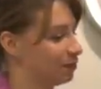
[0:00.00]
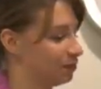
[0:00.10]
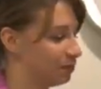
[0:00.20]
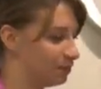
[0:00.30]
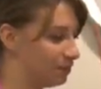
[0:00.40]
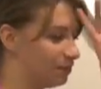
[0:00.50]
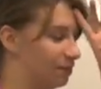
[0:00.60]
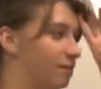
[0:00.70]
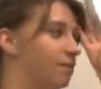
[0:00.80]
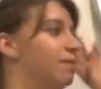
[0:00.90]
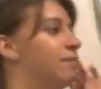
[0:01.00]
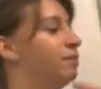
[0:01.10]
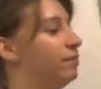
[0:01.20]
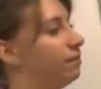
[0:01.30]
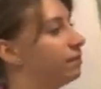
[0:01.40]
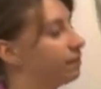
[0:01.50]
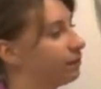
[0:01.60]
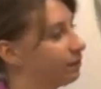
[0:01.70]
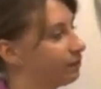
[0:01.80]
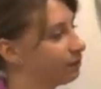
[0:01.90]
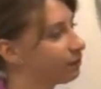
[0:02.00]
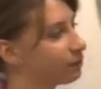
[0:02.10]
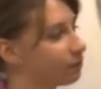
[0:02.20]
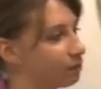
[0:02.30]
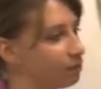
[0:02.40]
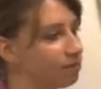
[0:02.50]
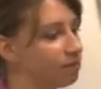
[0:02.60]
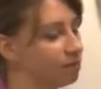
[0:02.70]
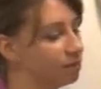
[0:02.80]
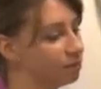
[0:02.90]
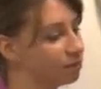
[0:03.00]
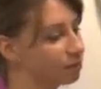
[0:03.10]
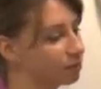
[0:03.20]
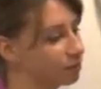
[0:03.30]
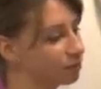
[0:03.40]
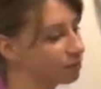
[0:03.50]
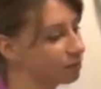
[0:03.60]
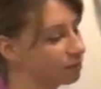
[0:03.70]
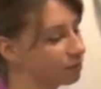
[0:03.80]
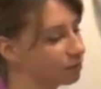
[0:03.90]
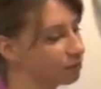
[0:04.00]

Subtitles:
(not speaking)